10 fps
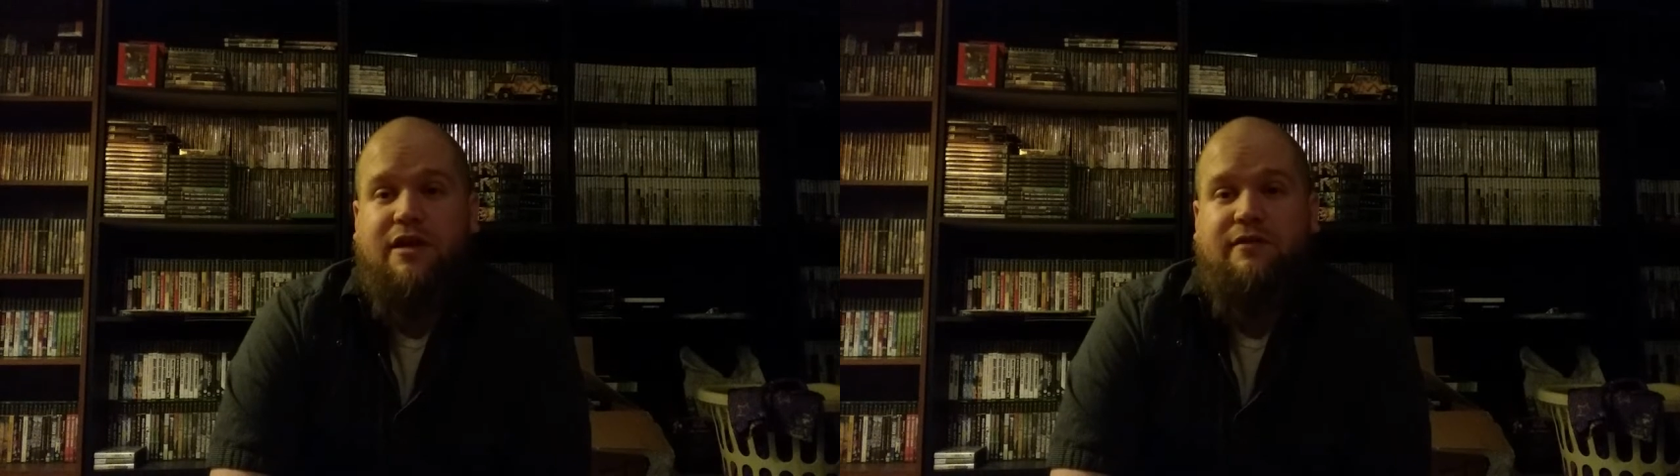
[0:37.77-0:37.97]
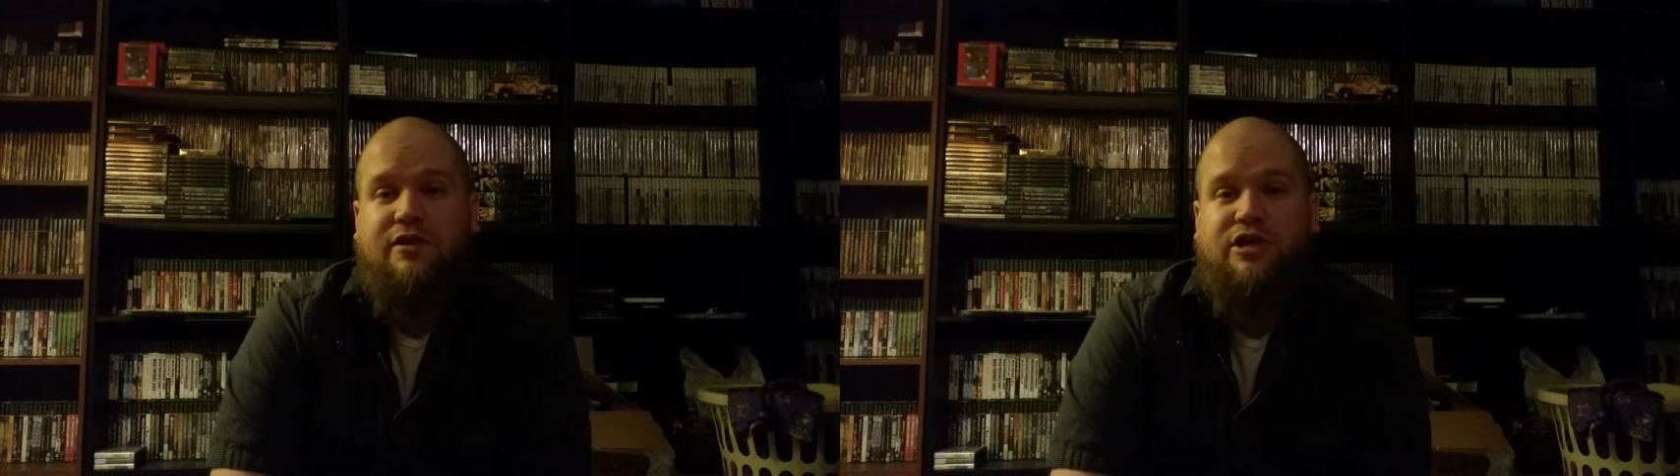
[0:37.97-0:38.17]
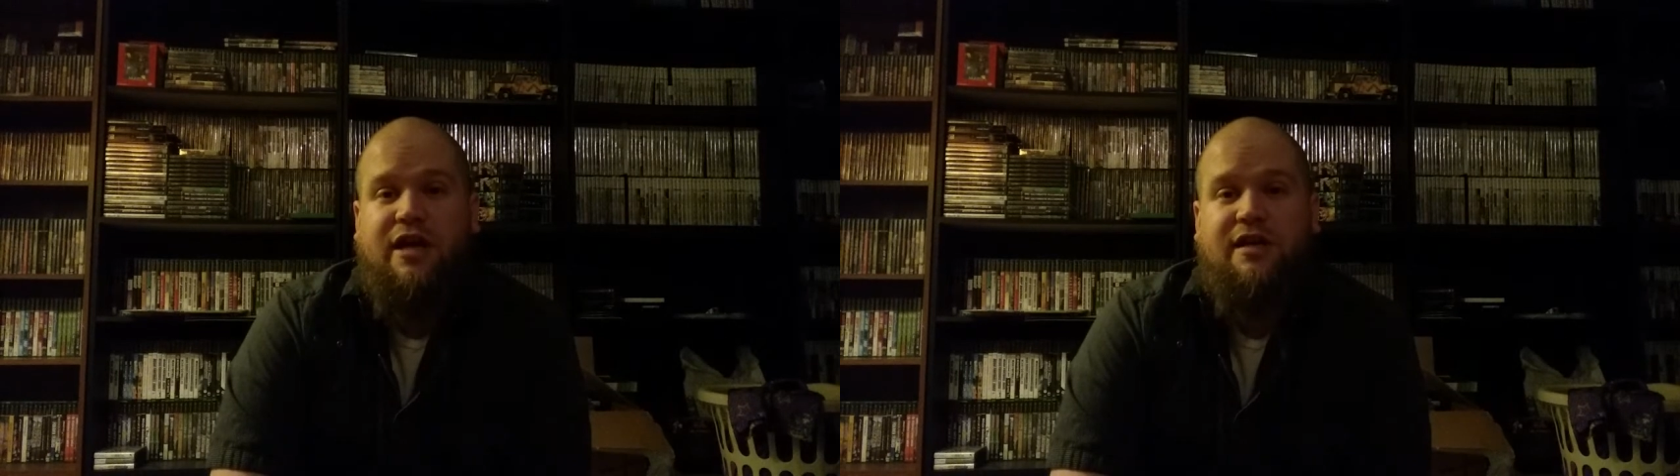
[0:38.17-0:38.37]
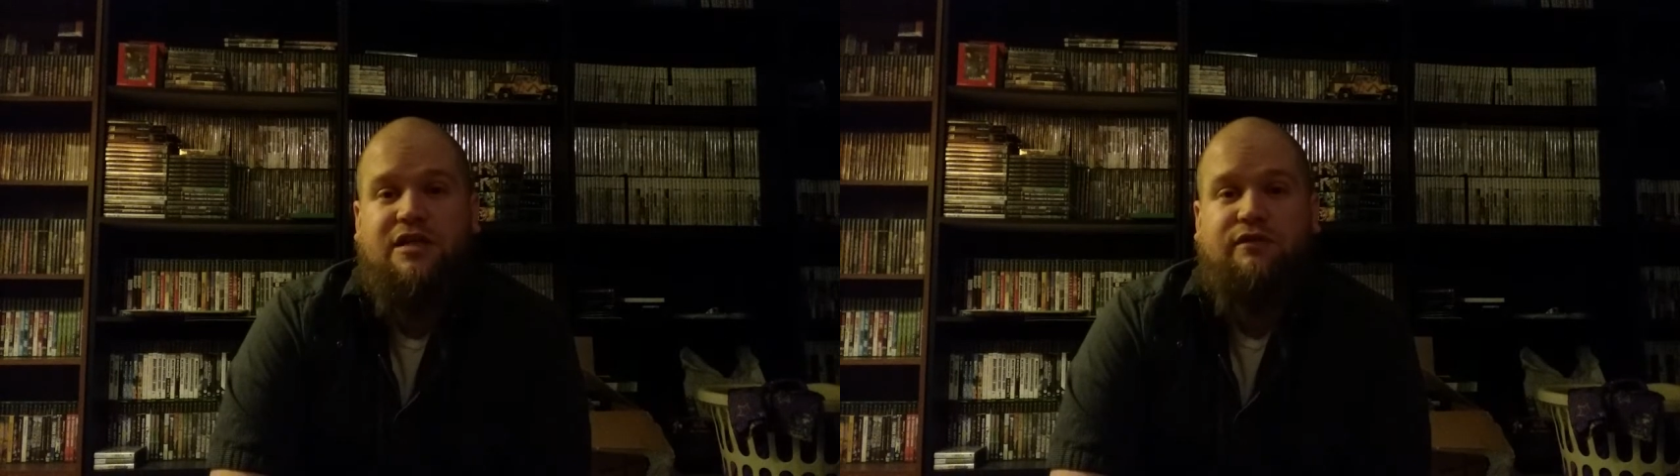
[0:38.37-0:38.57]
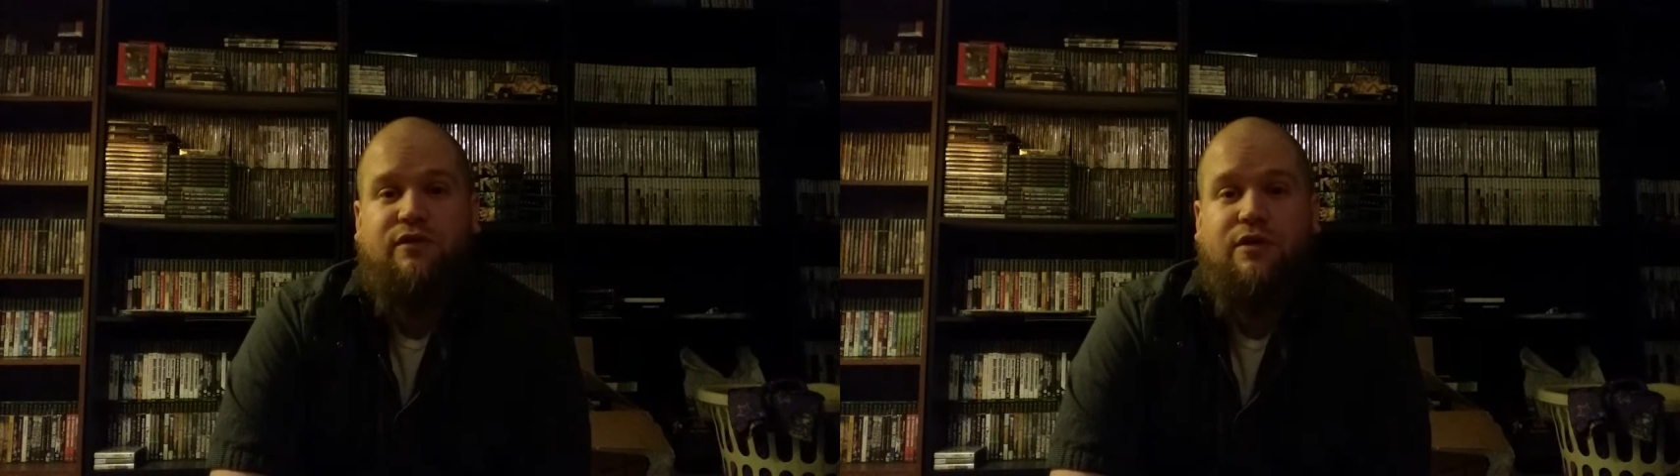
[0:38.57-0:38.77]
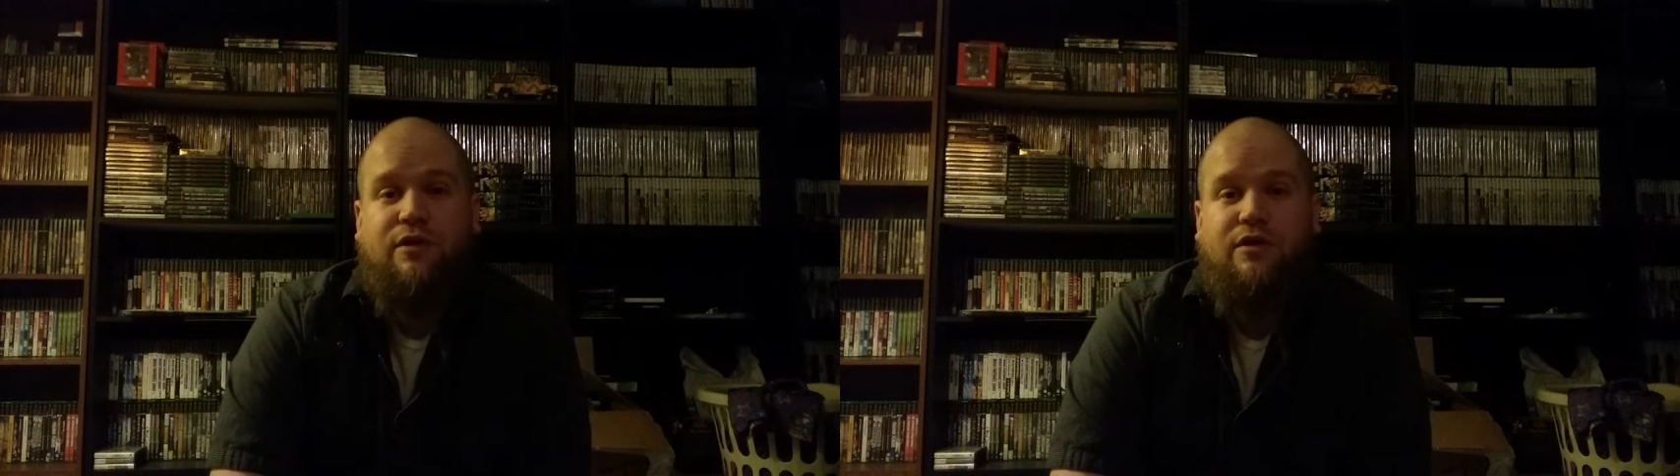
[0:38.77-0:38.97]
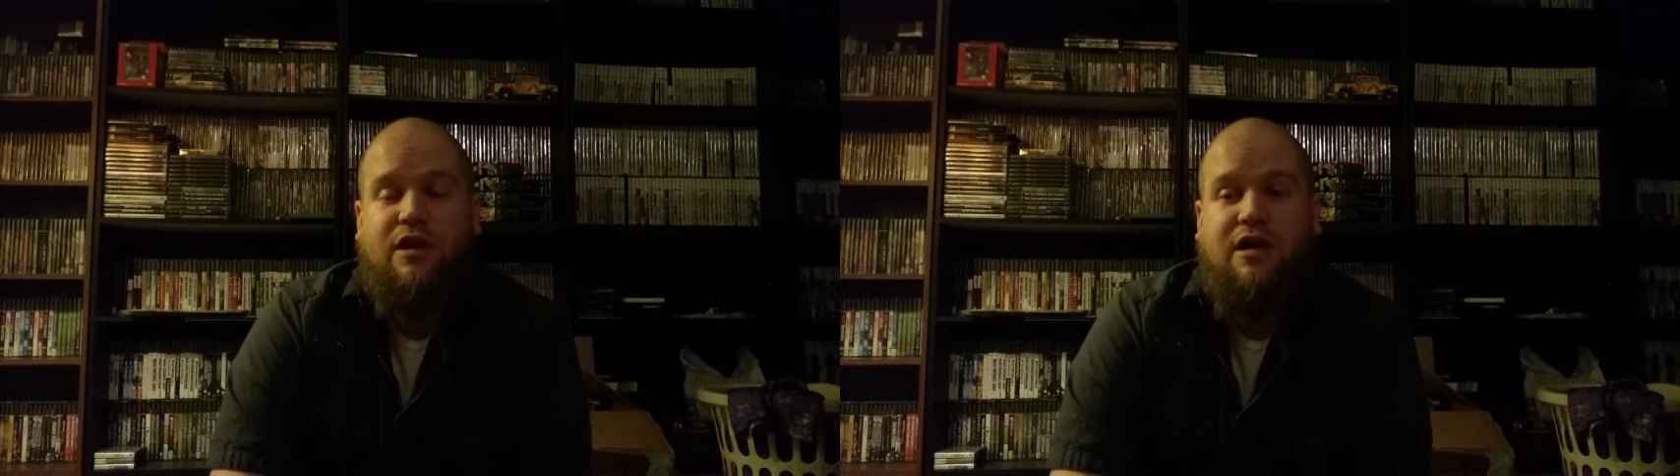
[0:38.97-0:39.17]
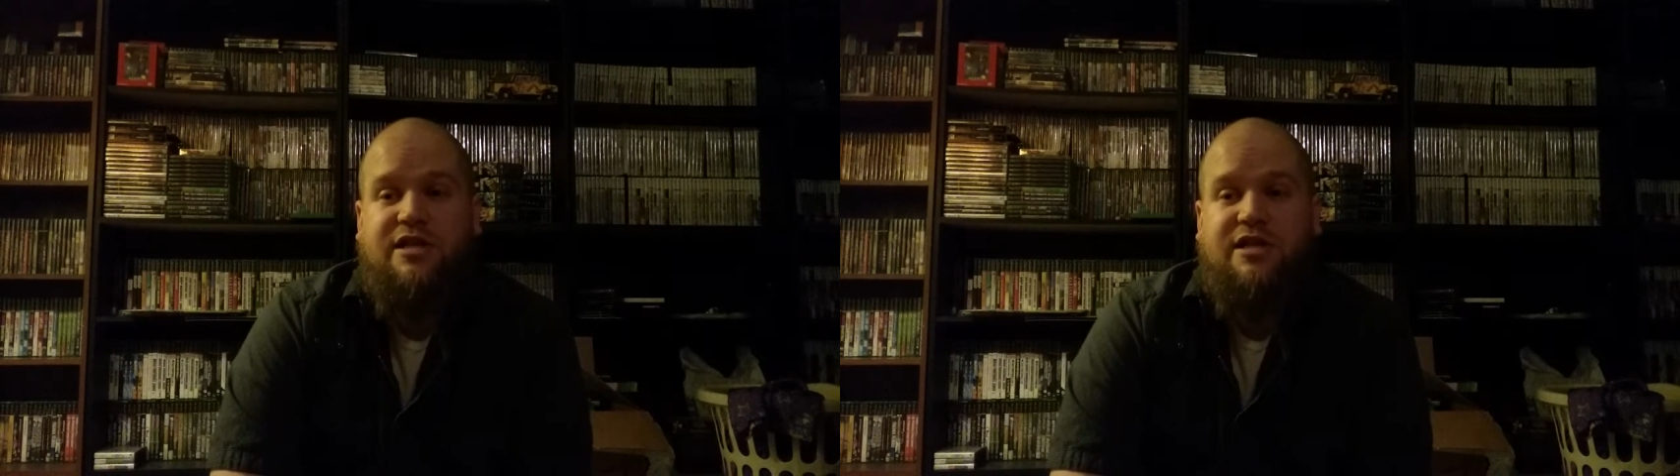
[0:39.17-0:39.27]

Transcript: give a chance for uh,